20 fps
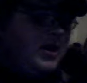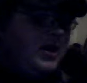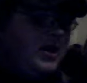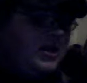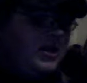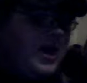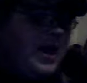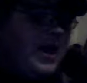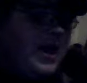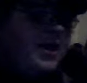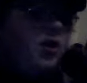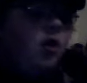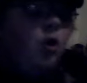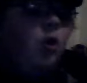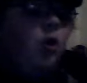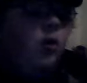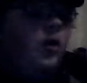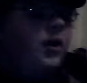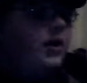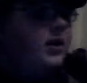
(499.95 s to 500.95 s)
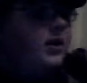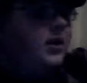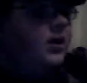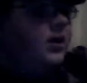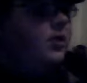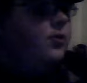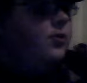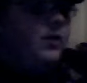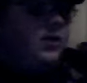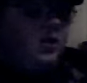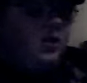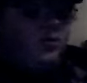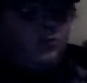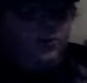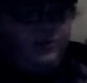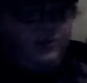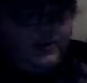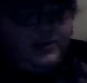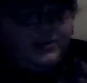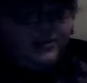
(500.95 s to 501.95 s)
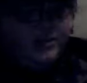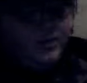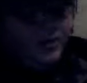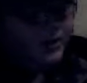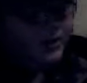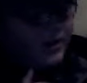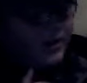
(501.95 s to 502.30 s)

and get that. Oh, another really cool feature.